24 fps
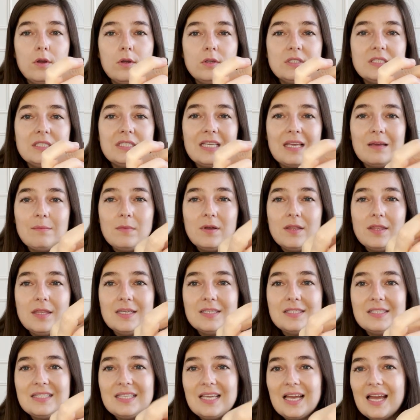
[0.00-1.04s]
Same on
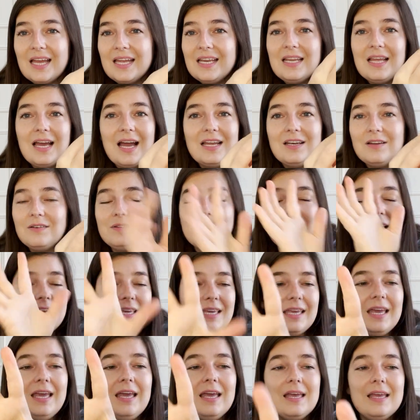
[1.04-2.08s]
this side. I don't like
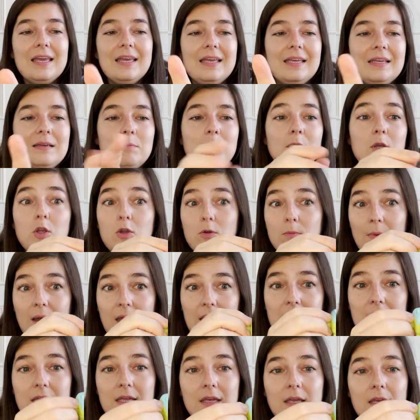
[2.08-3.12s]
it, but you
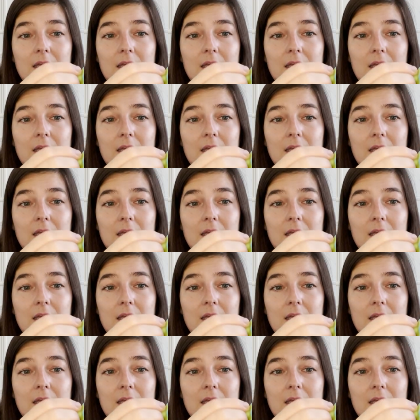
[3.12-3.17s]
might.